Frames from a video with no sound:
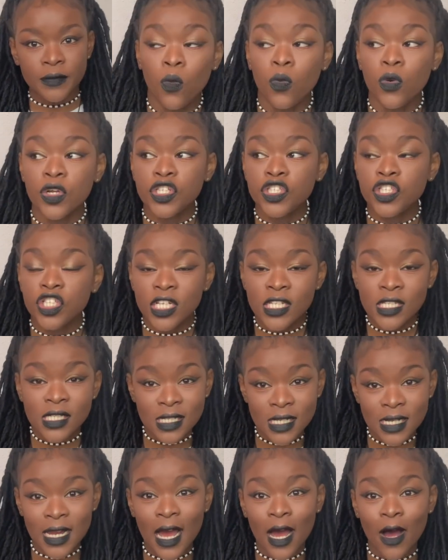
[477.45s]
We're just
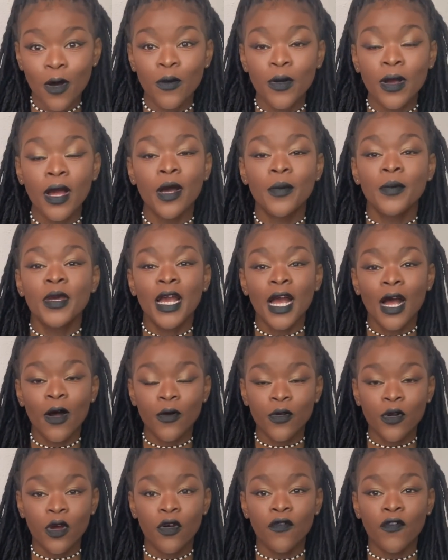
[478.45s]
now coming
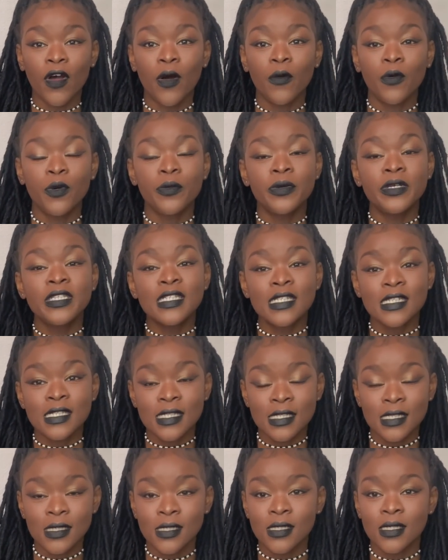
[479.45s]
out of our winter
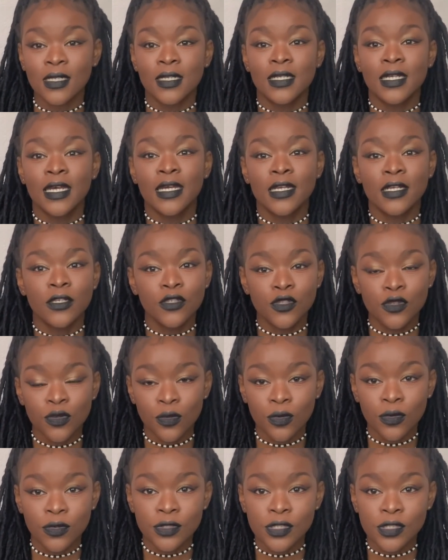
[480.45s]
season and heading towards